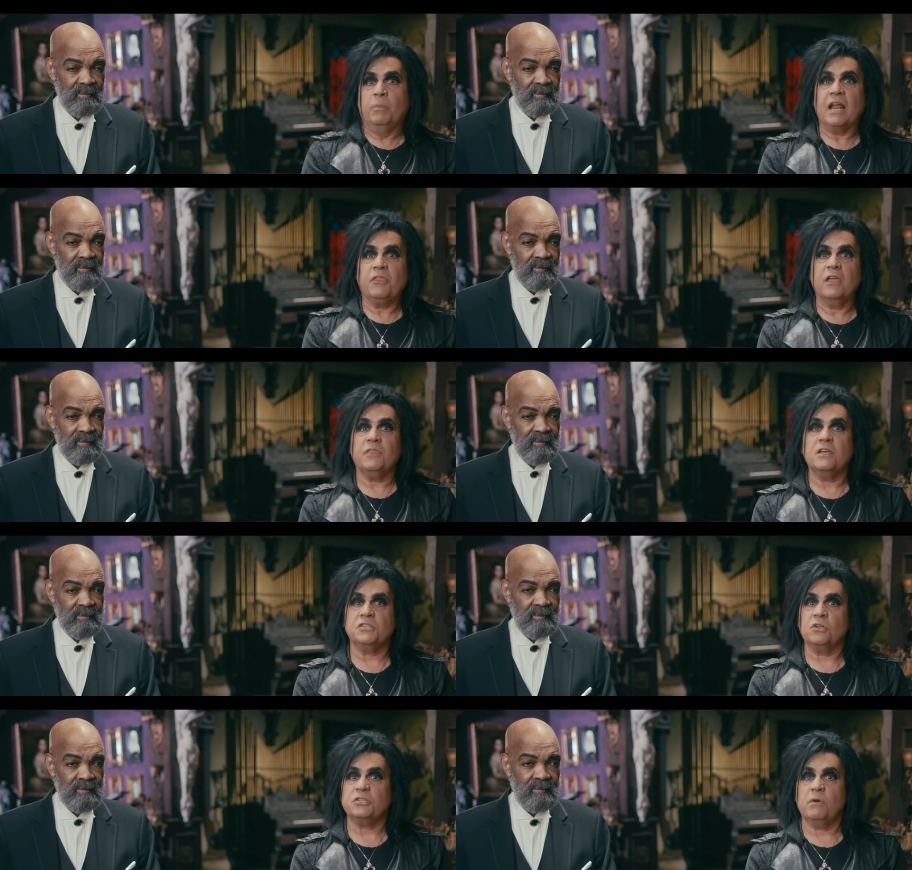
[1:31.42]
Speaker 1: but I think there's
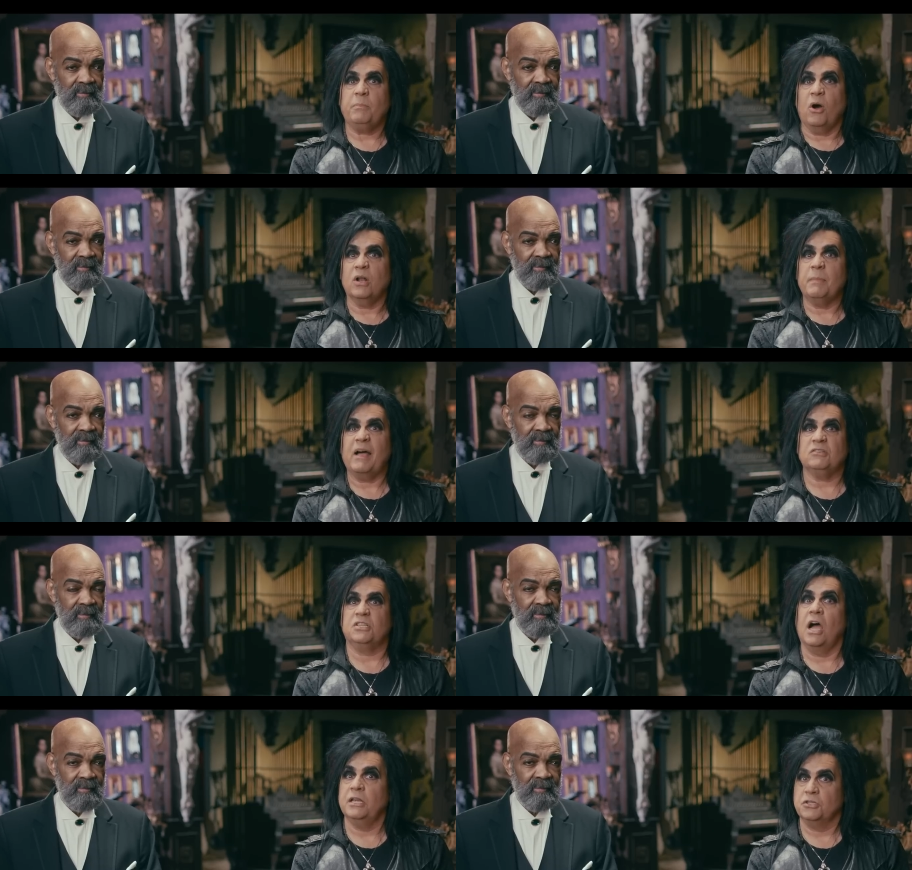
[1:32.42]
also a part about
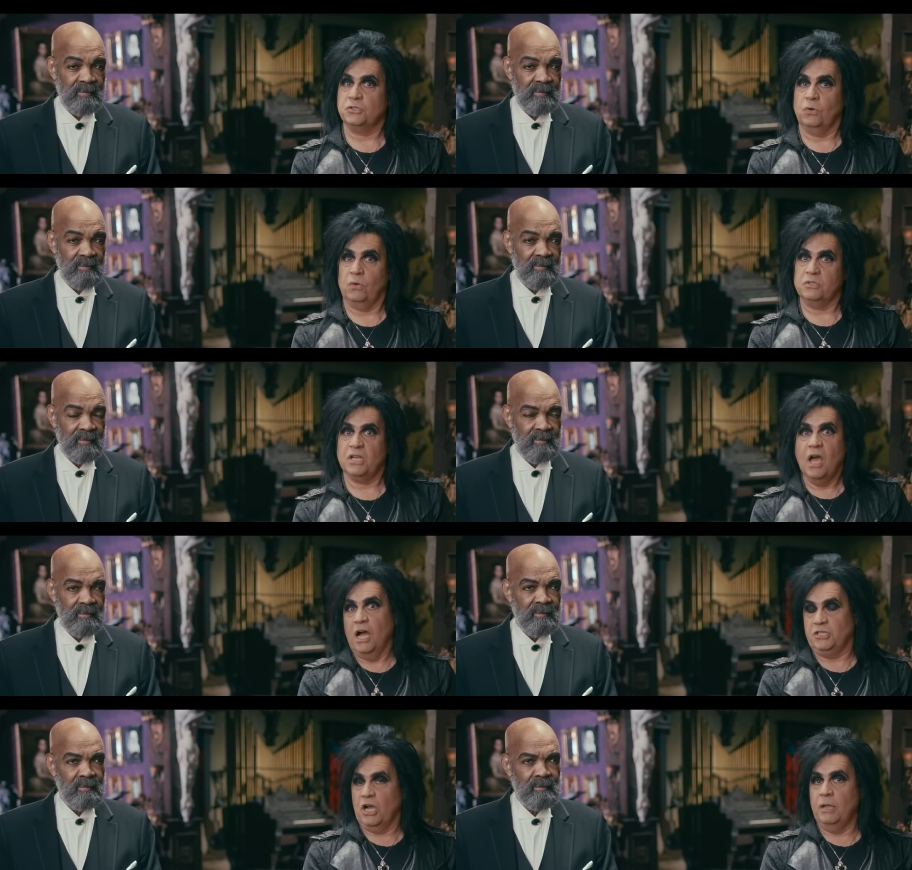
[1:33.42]
dinosaurs, a
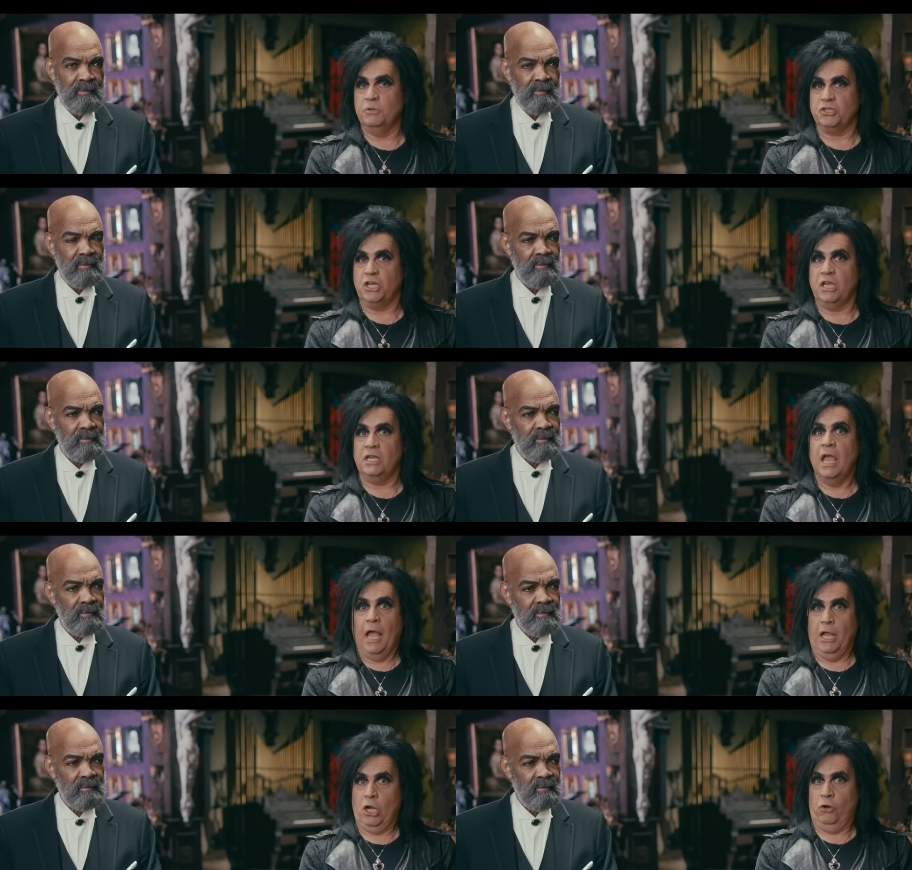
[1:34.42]
time machine,
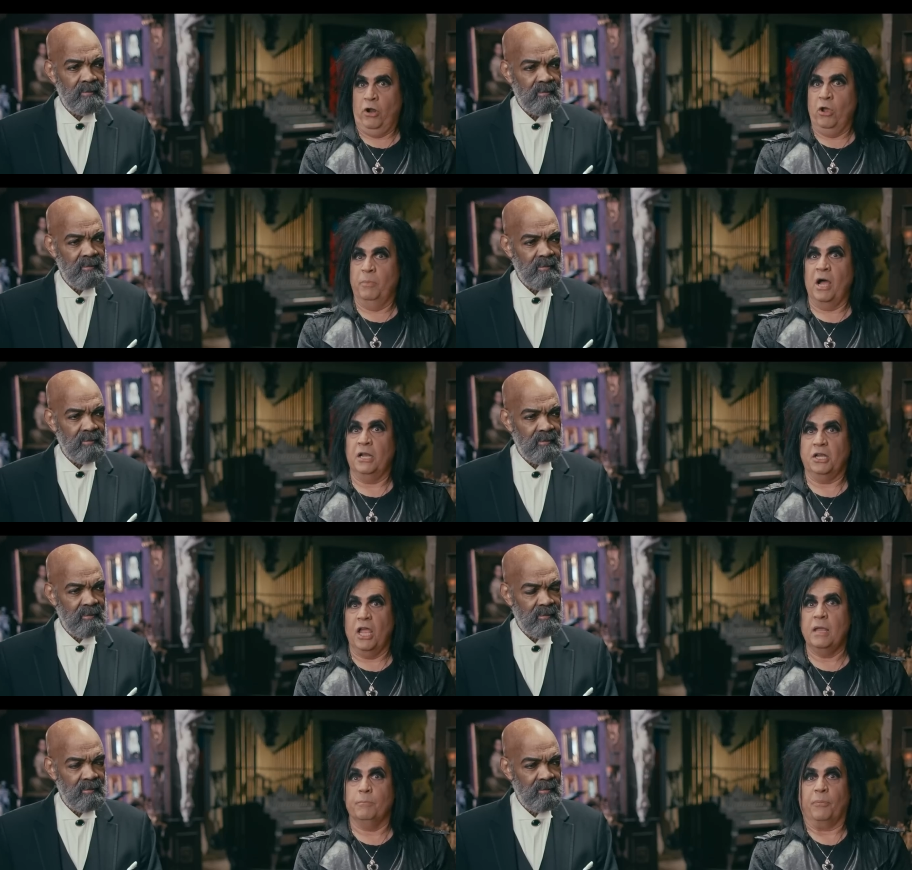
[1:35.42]
and a robot
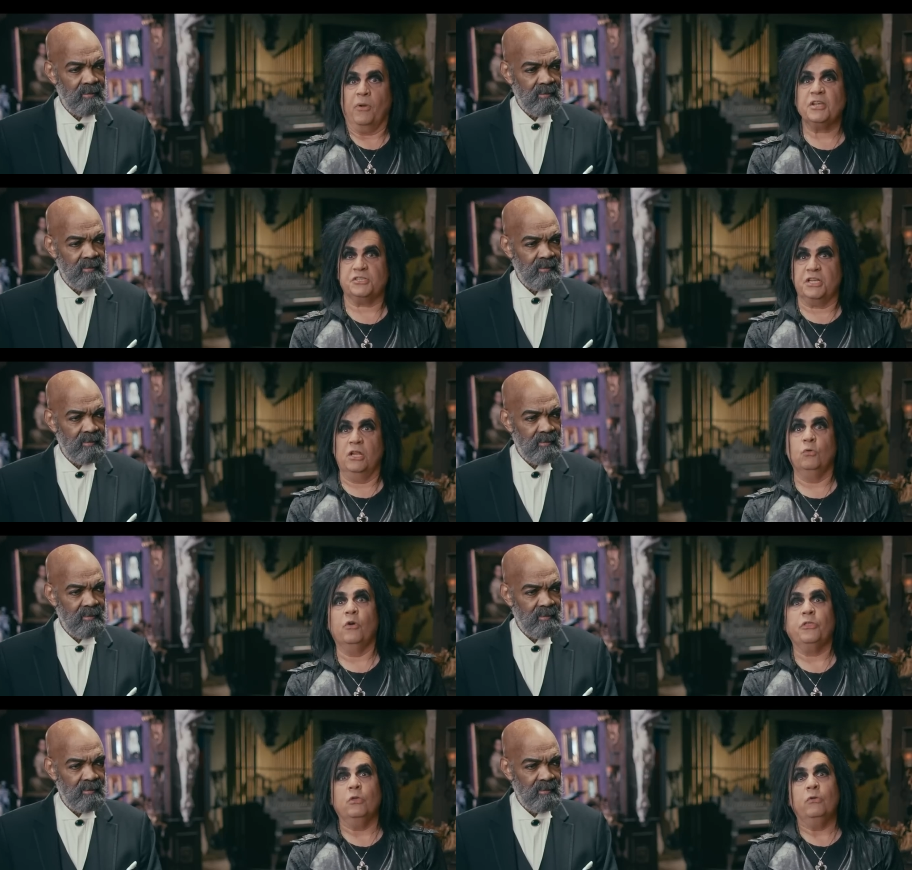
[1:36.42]
named Preston with
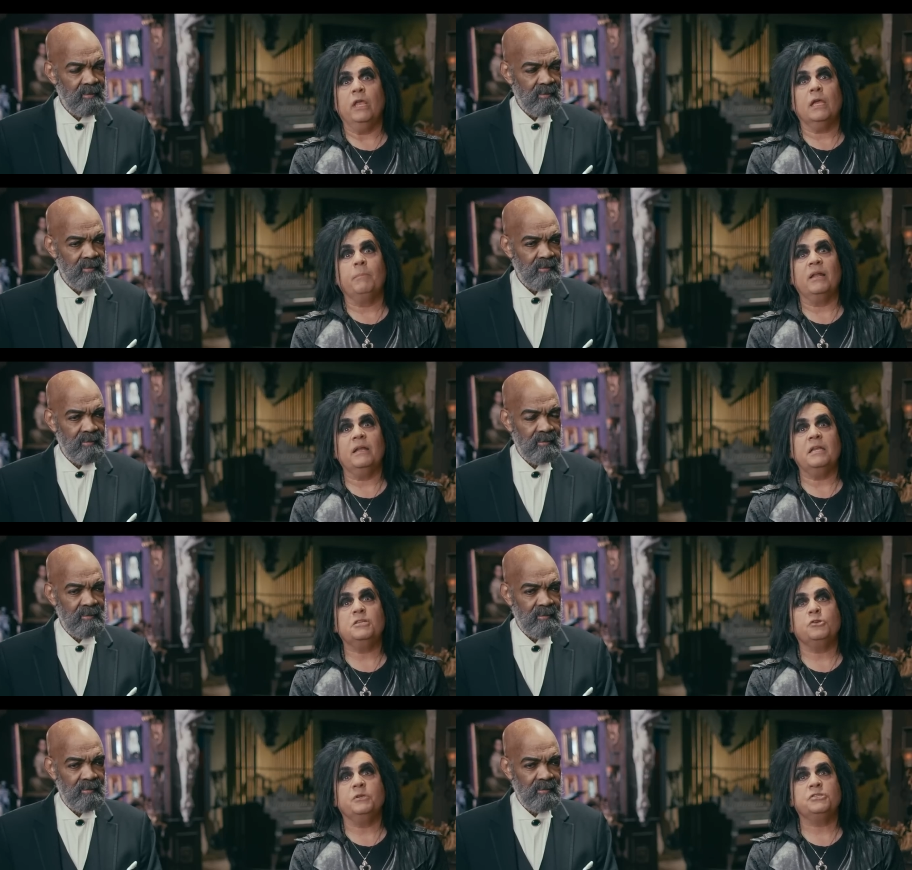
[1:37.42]
the unique ability
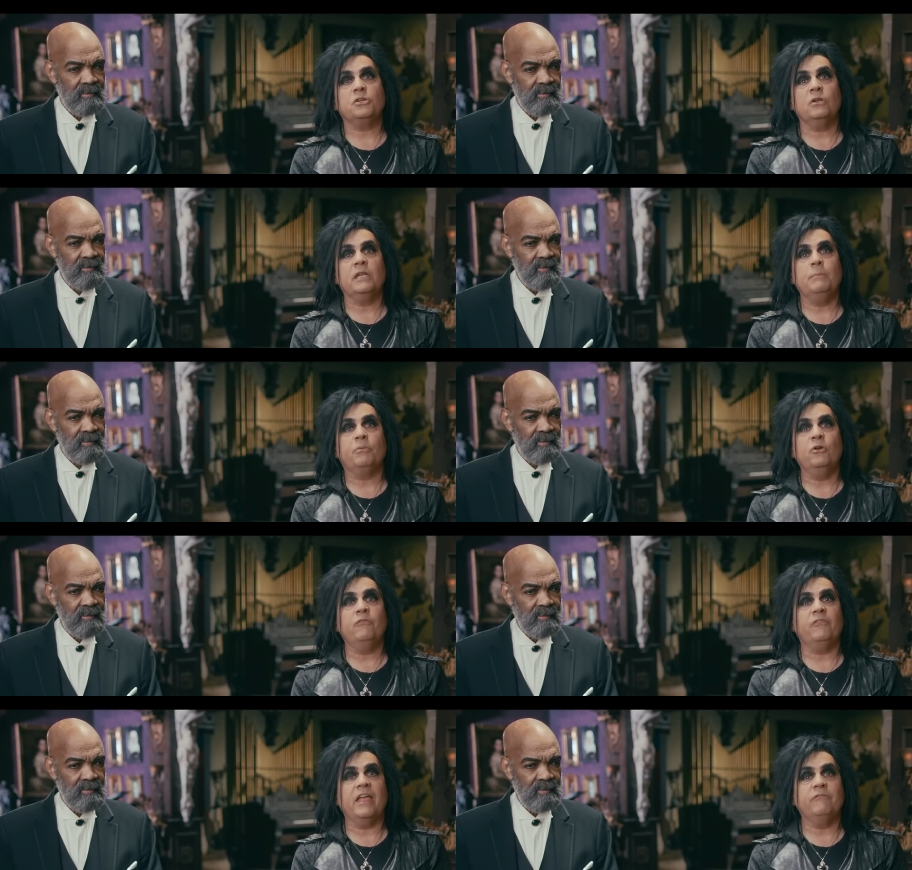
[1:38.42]
to internally brew
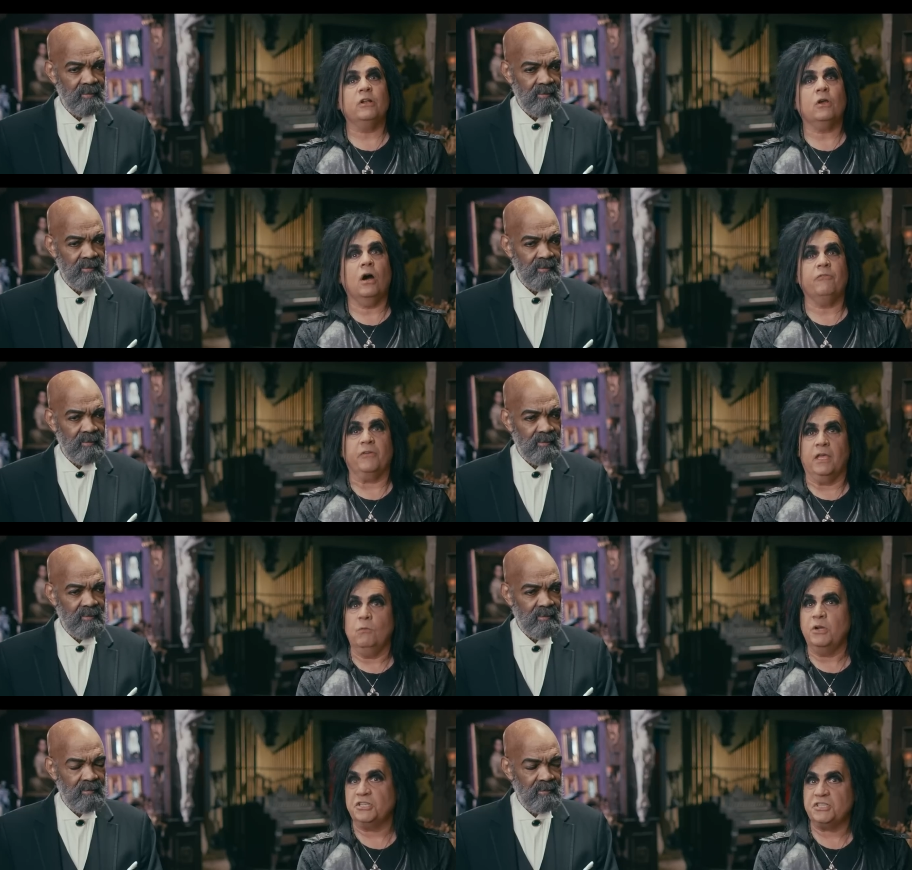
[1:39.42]
flavored coffee,
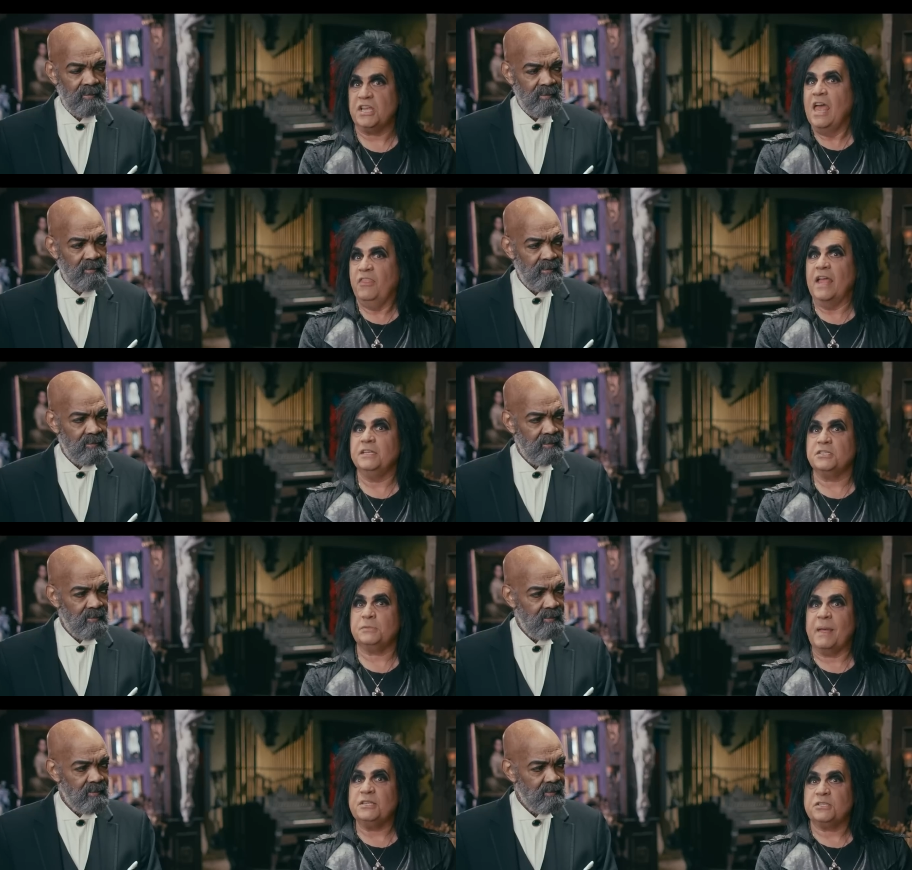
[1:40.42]
which is then
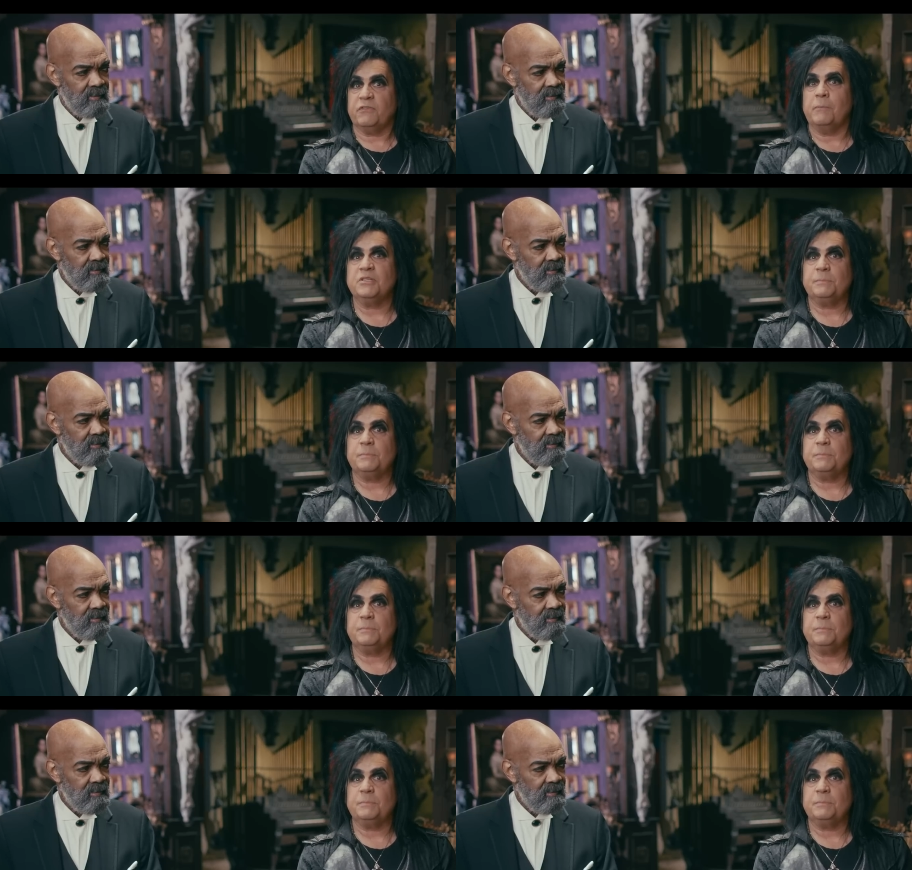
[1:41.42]
dispensed from his